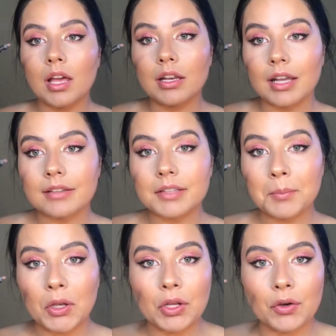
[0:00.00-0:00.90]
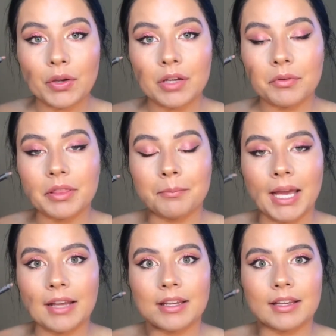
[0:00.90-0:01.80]
Next, I'm going to go in with the
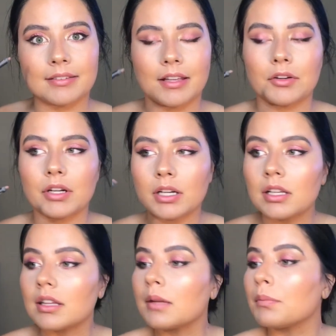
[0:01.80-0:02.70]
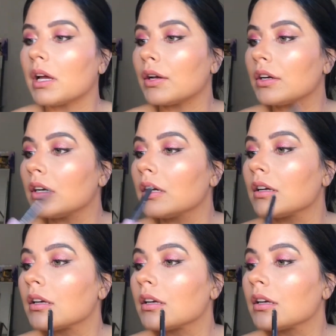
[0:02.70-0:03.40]
MAC etcétera lip liner